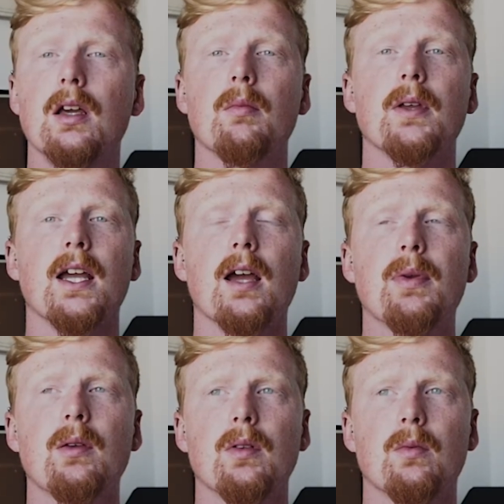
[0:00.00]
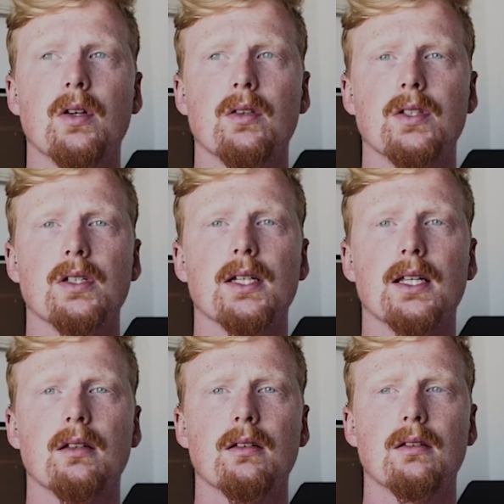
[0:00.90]
be happy with what you're doing,
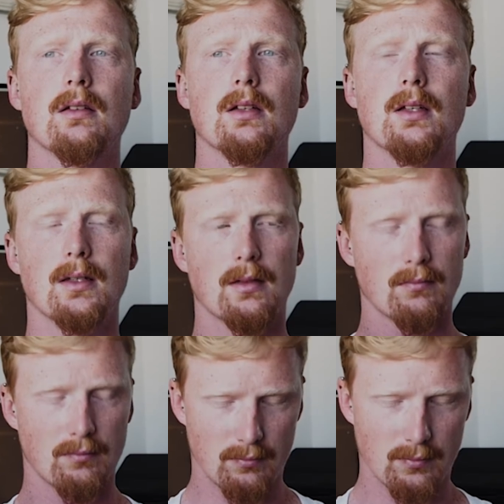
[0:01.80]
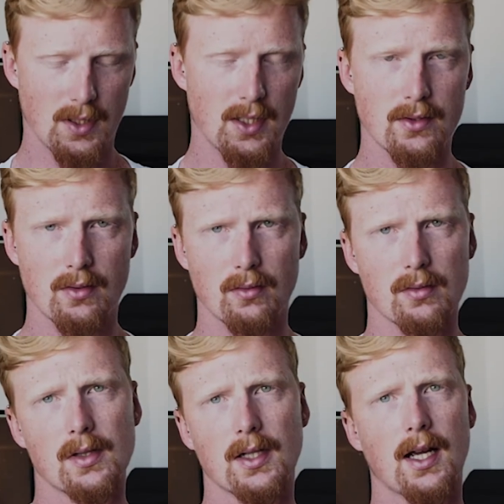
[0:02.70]
collect your
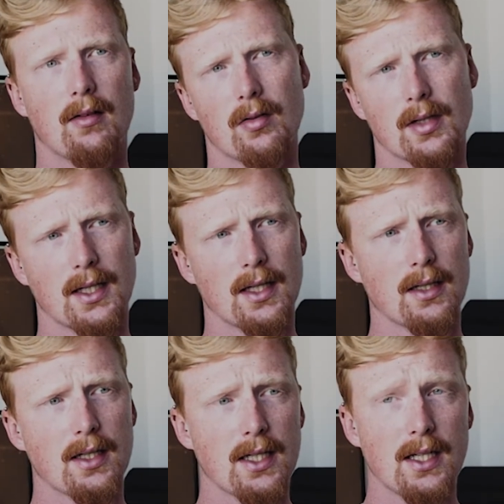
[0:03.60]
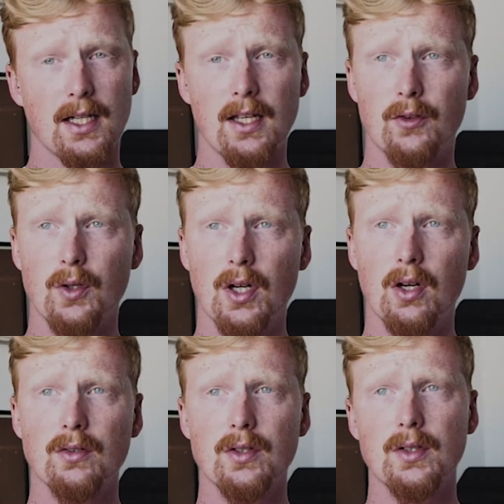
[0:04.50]
thoughts and carry on again. And if you
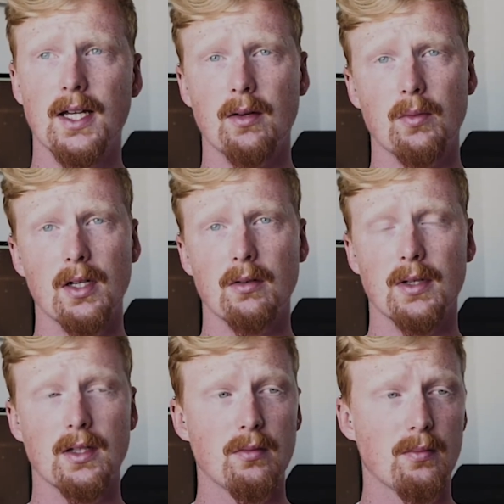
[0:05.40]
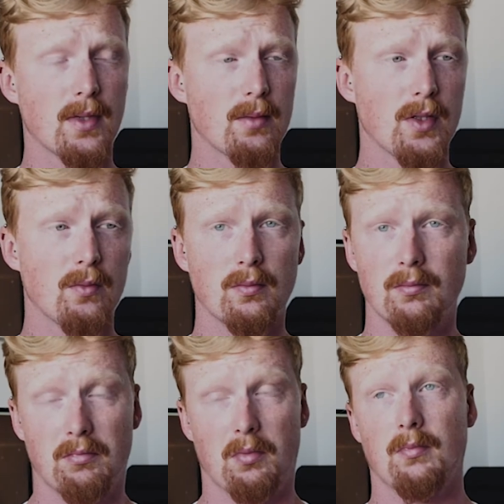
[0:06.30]
can't do that at work, whether maybe
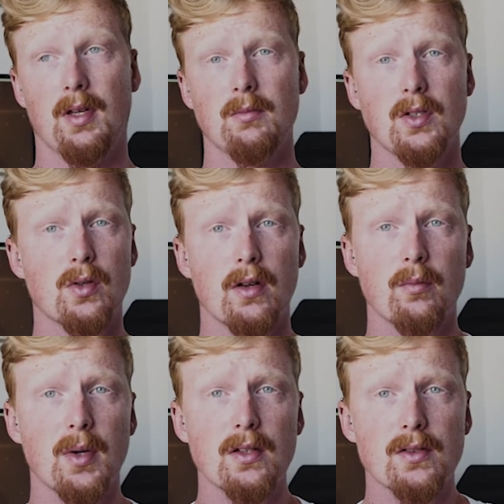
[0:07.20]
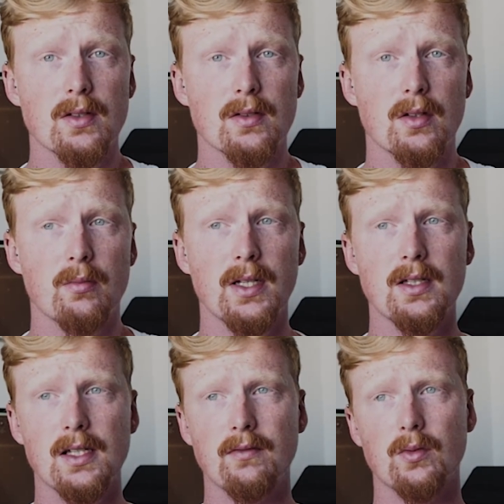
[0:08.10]
you drive a bus, there's no
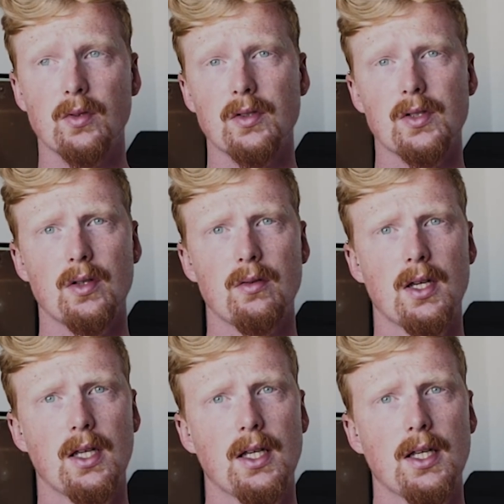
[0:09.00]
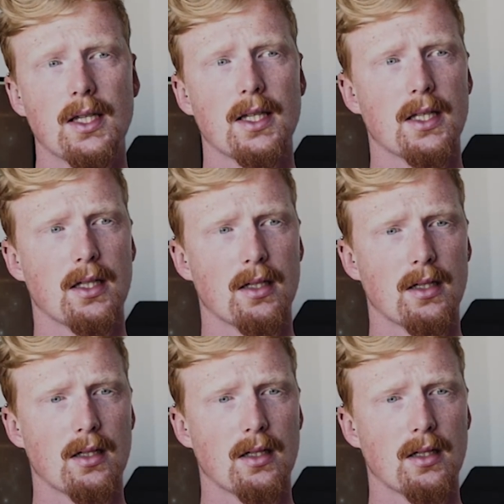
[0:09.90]
ability for you to, then